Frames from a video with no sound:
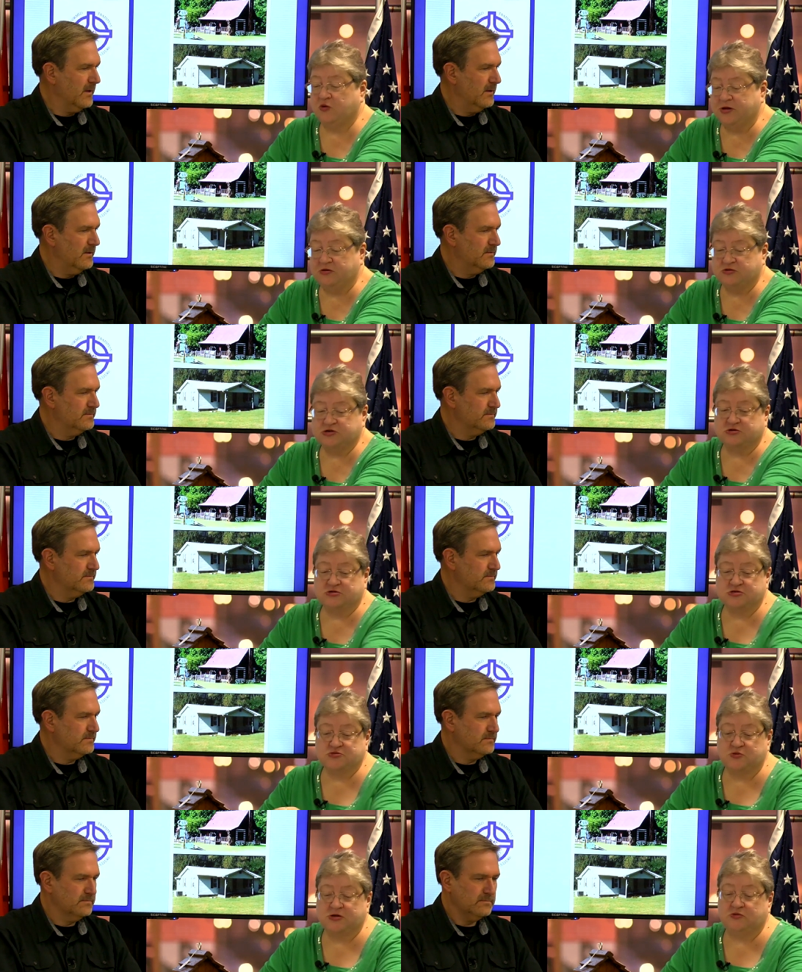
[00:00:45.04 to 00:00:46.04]

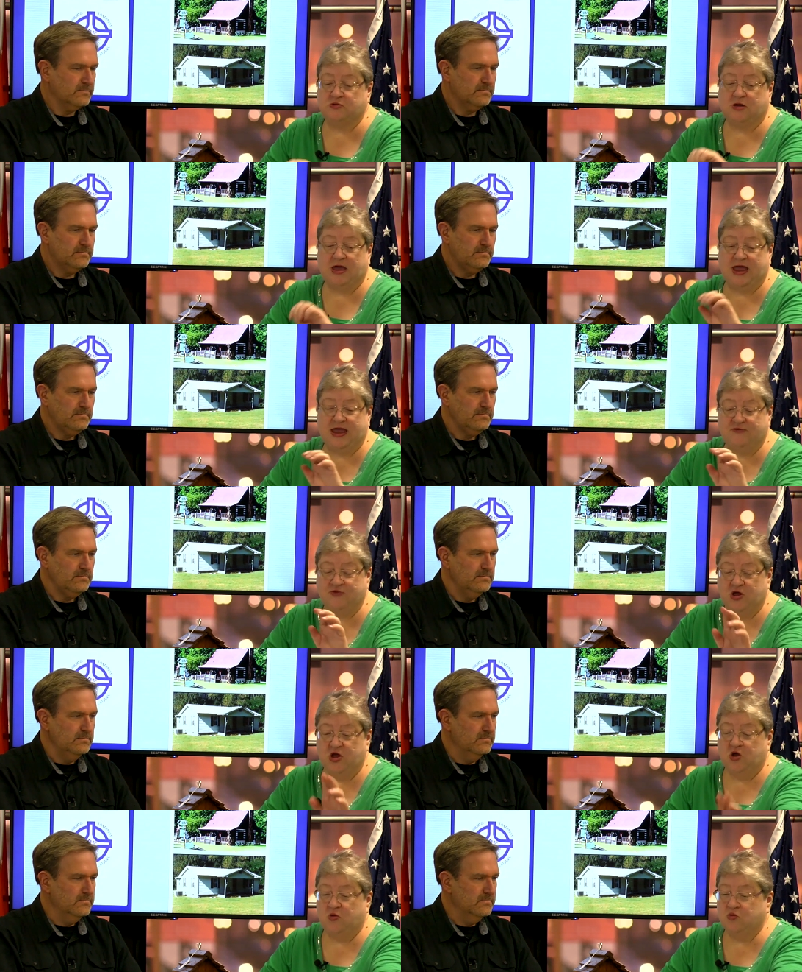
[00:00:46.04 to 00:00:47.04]
Speaker 1: quilters, we will have
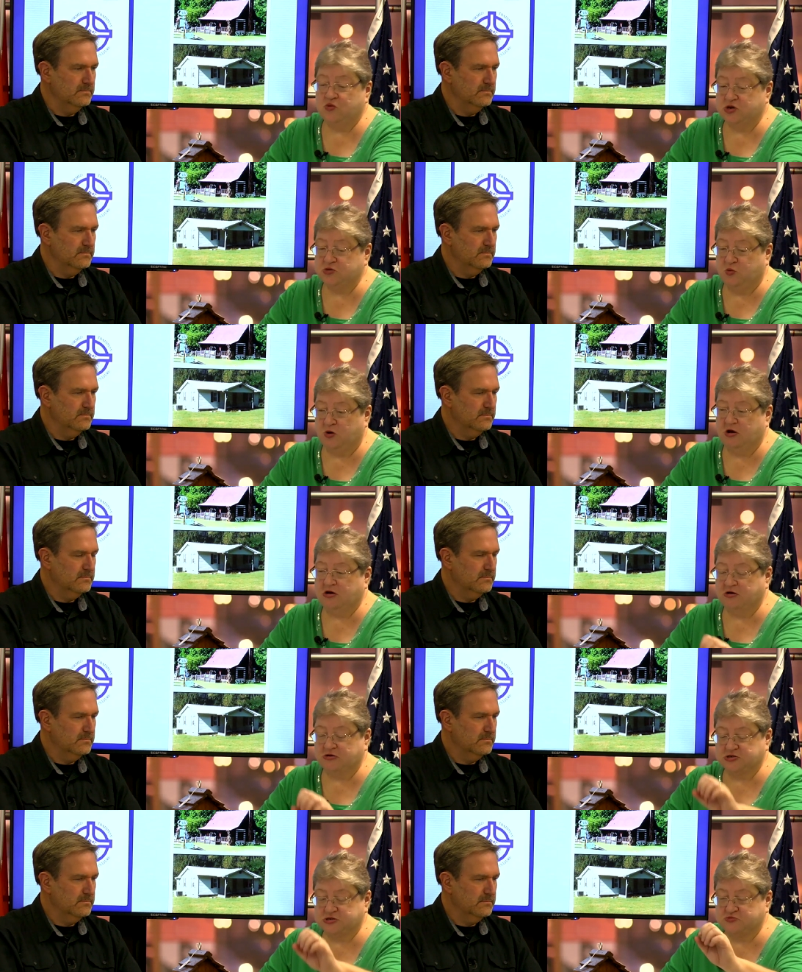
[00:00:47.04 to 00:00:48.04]

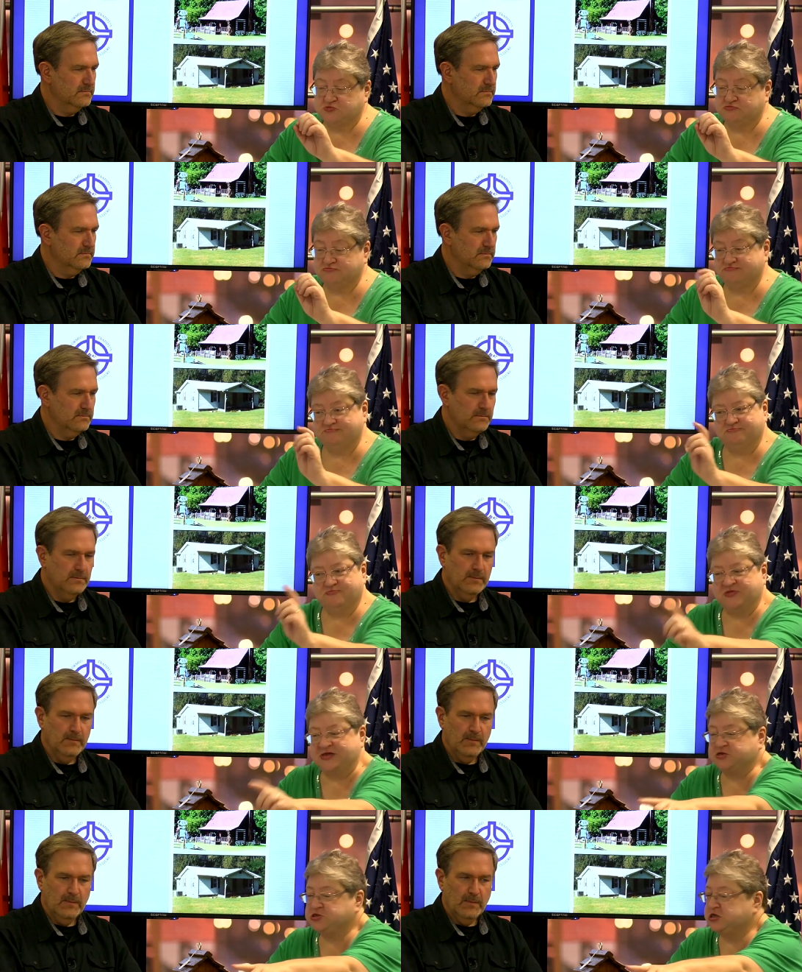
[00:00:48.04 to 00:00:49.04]
woodworkers.
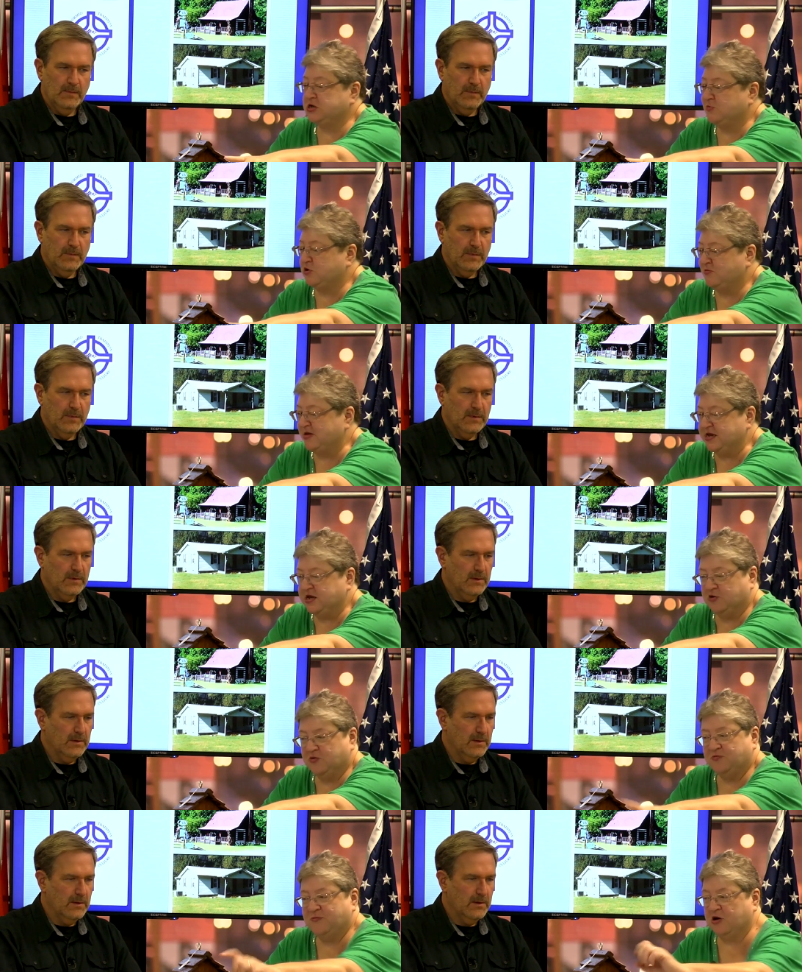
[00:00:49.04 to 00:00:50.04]
This gentleman will be
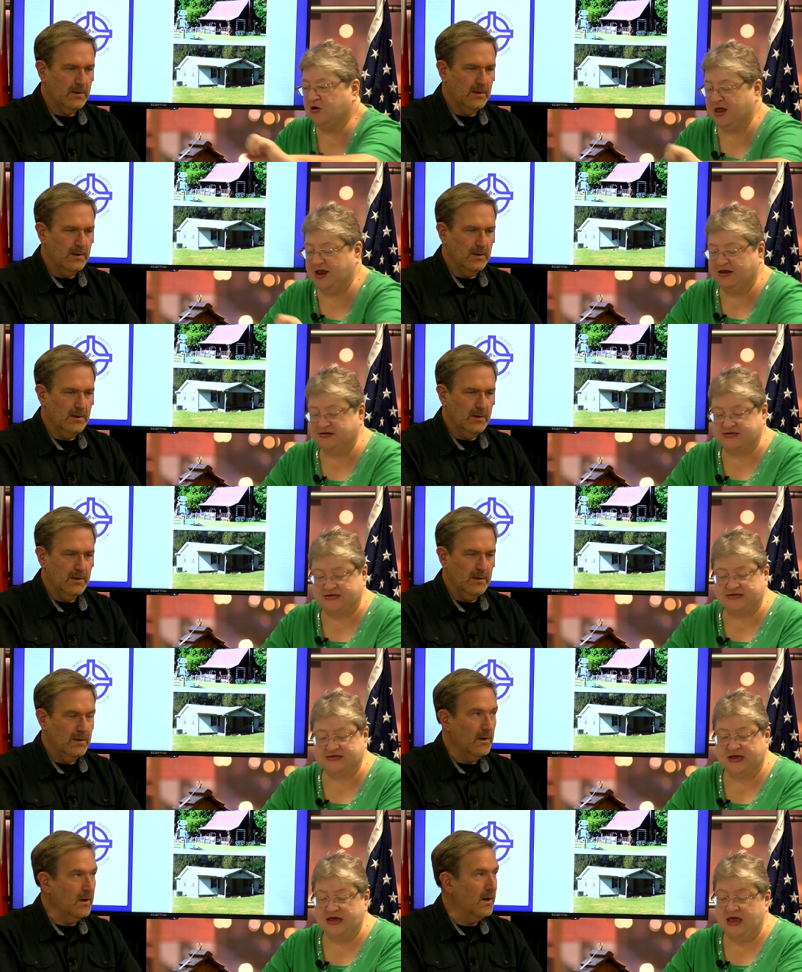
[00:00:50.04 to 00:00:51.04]
here with
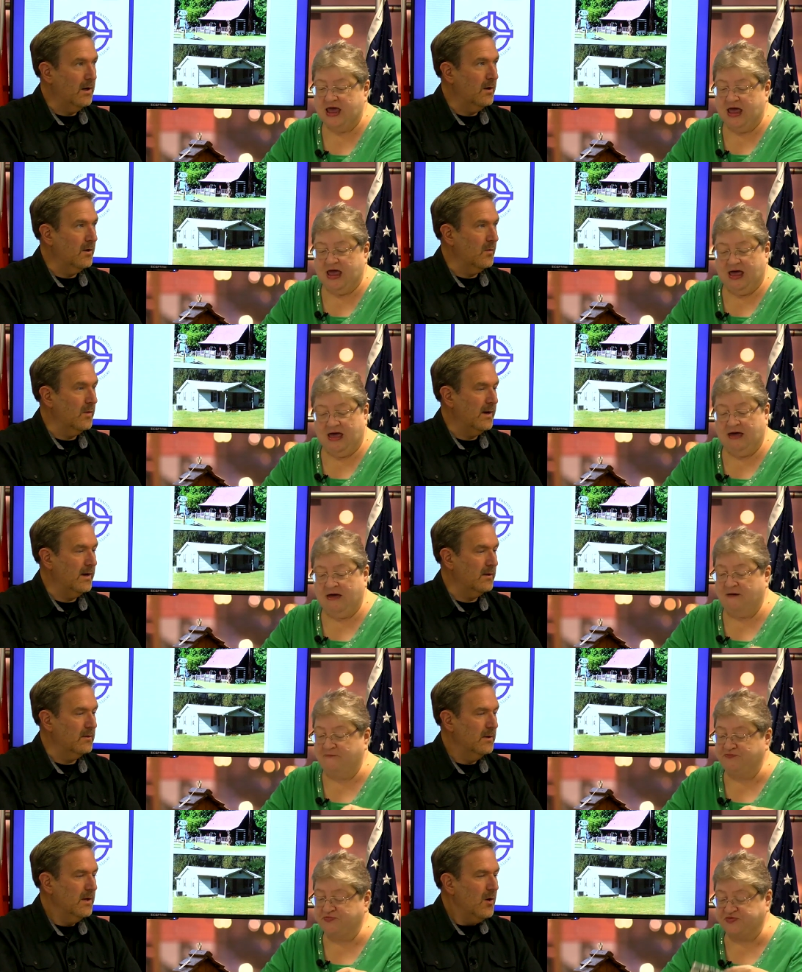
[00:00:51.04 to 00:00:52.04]
birdhouses.
Speaker 2: Oh,
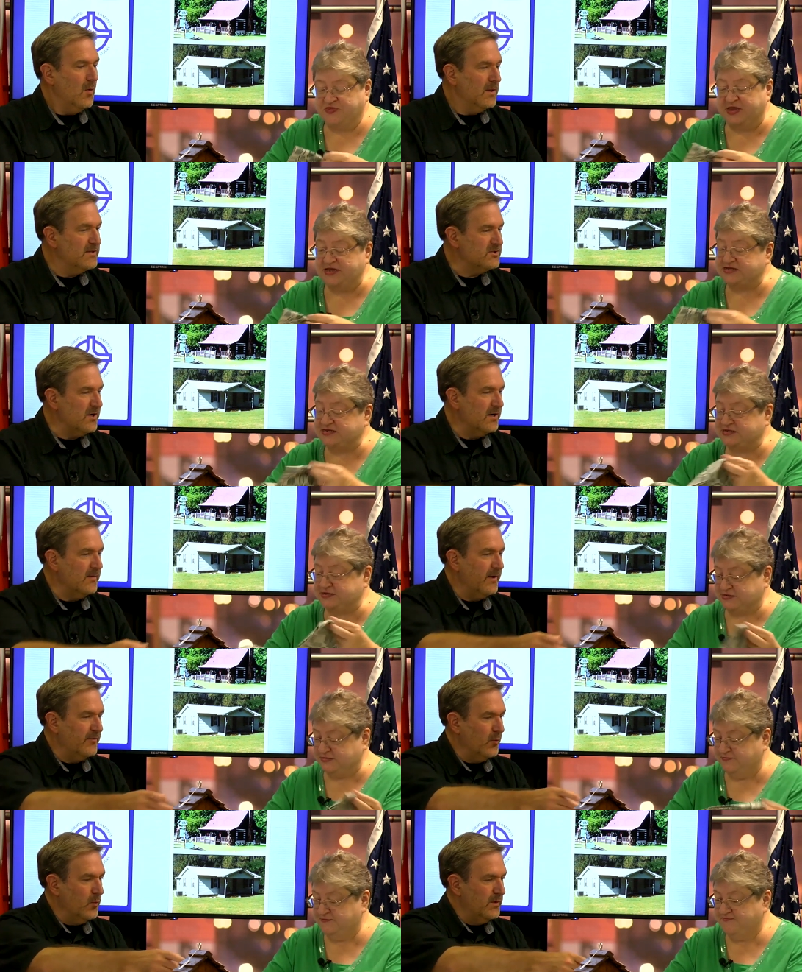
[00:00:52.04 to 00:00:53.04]
wow. Um, well, let's talk
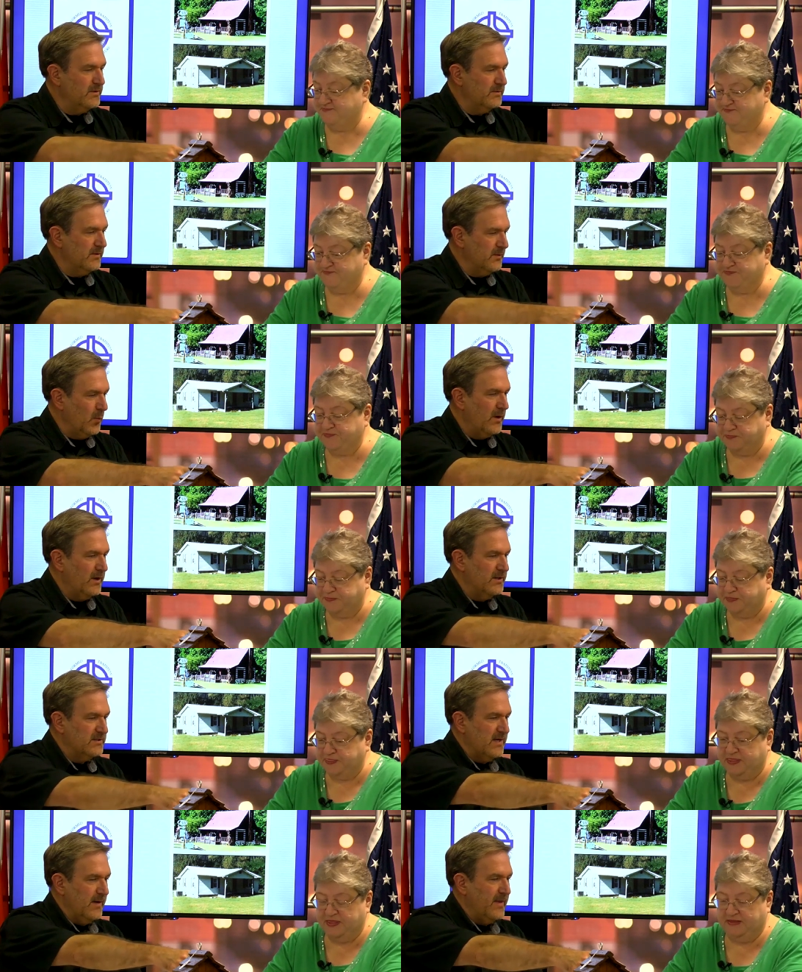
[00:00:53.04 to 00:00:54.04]
about the uh, one
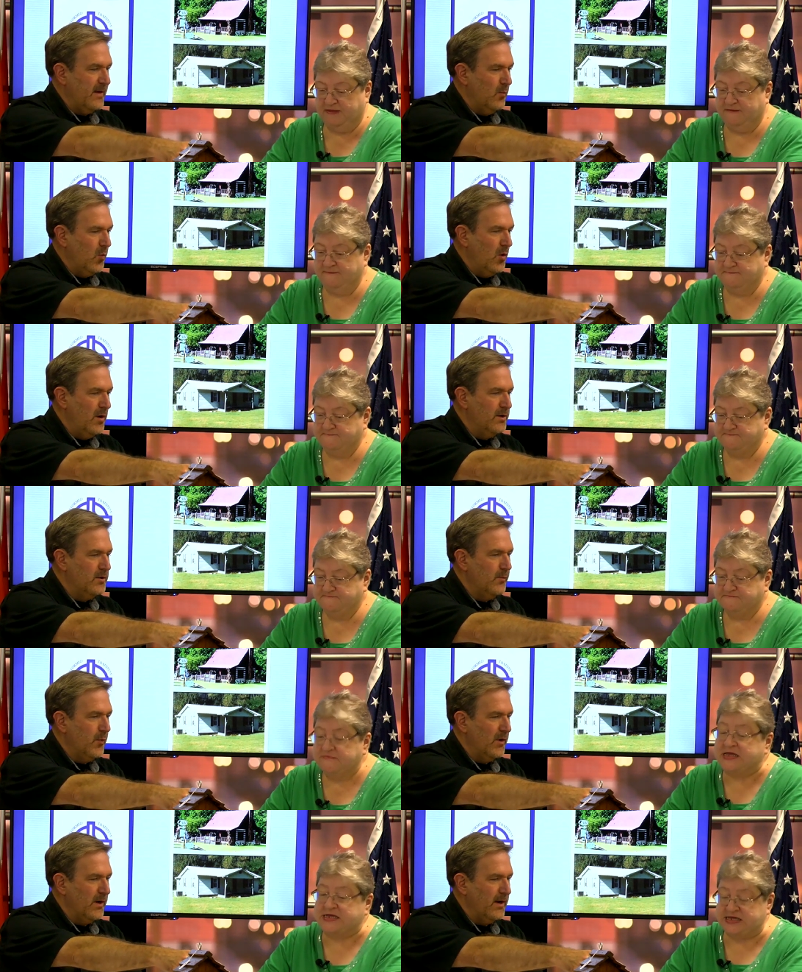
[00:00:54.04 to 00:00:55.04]
at a time. That wood you
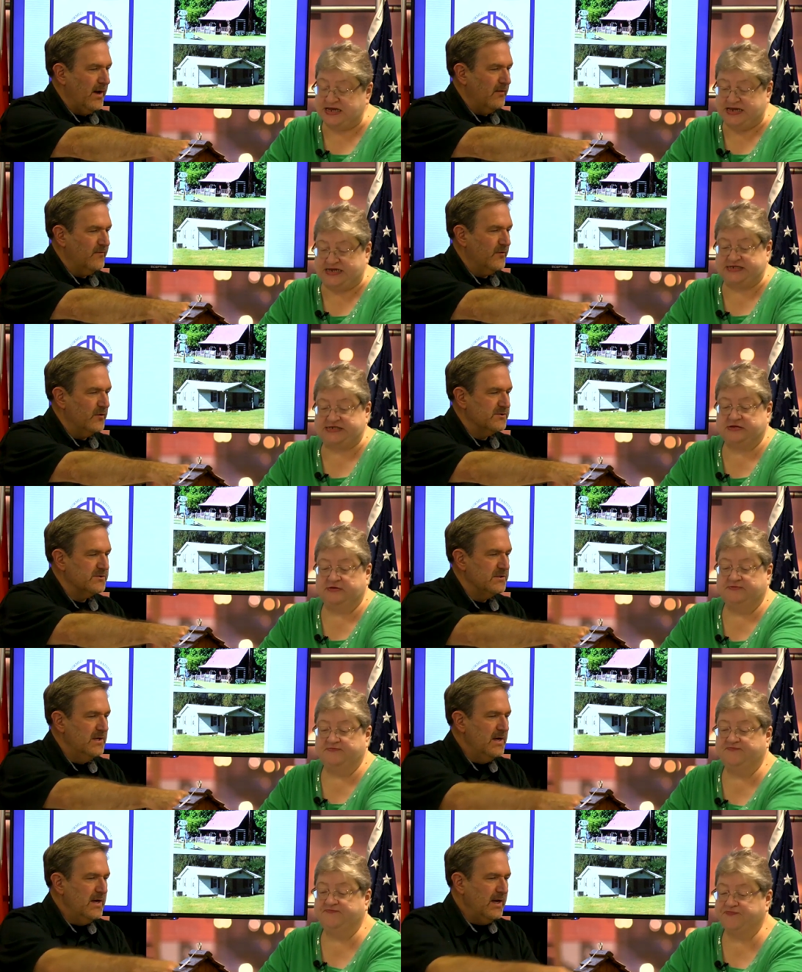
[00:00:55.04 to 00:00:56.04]
pointed yes. out
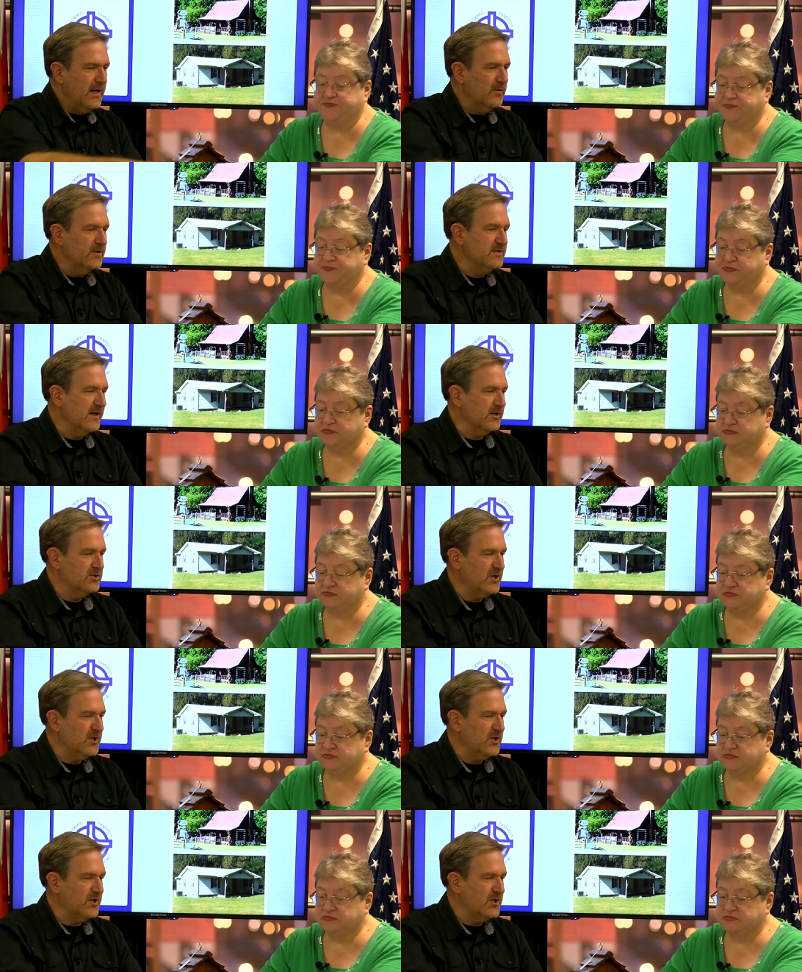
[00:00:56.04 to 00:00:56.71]
first, it looks like a